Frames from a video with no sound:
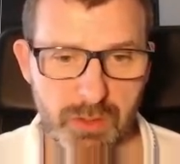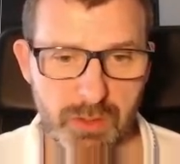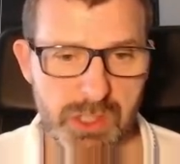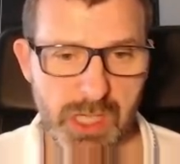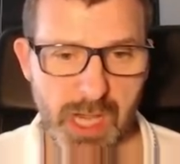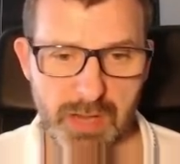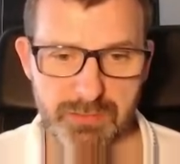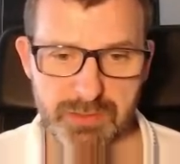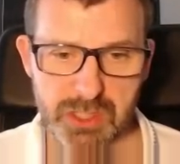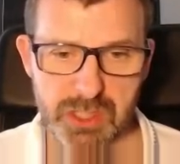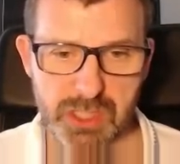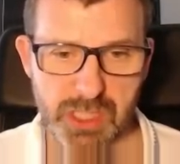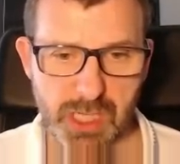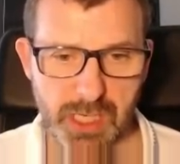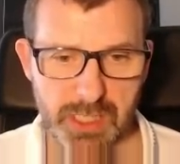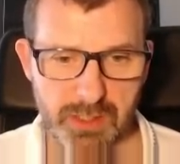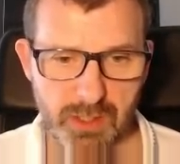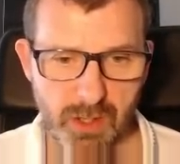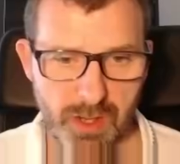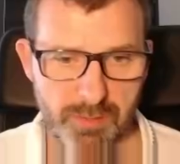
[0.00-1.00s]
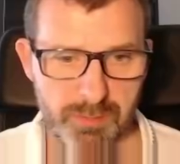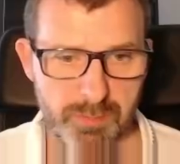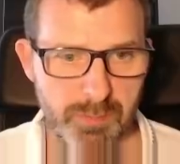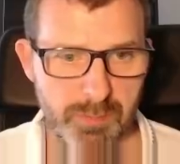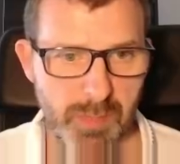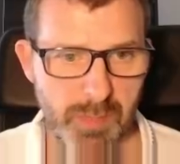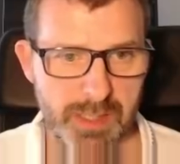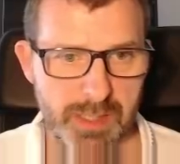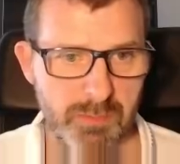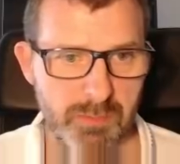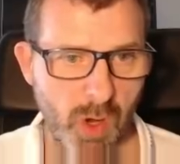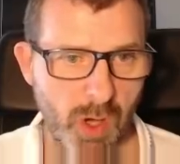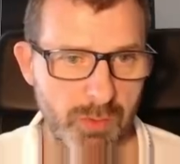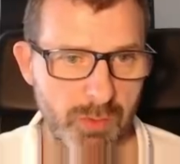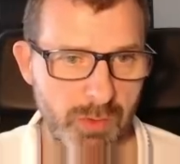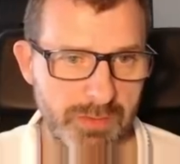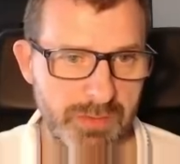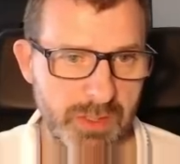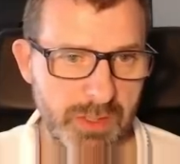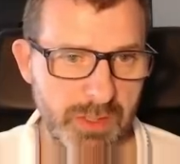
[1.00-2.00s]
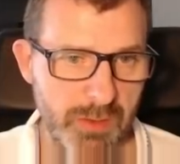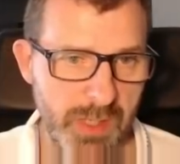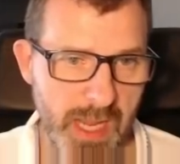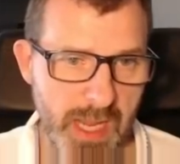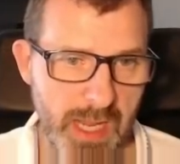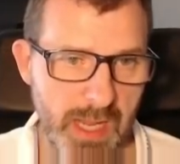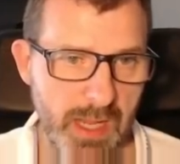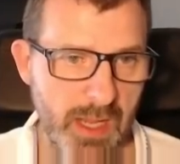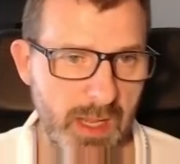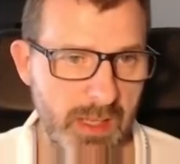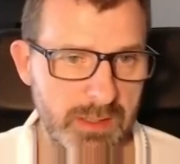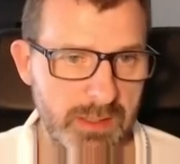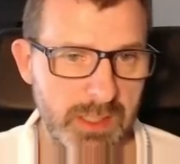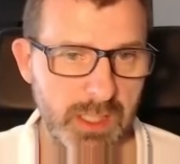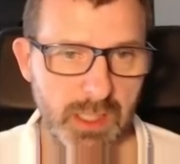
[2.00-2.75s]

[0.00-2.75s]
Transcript: and I have to say that I haven't added my review yet, and